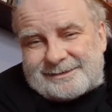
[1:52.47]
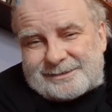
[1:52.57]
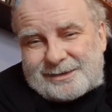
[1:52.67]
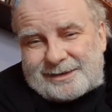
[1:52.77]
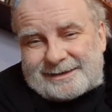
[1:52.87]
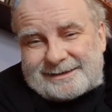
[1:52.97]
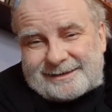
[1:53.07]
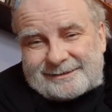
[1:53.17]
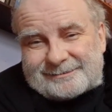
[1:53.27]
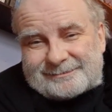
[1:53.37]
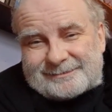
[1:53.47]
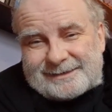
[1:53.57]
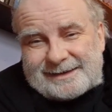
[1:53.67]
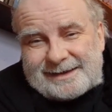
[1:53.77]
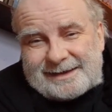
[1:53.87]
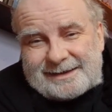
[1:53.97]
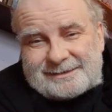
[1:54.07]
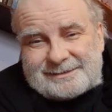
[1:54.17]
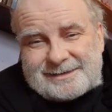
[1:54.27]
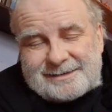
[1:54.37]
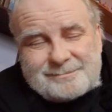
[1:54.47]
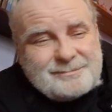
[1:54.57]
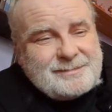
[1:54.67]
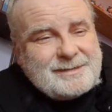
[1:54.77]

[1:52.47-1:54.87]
So I did, and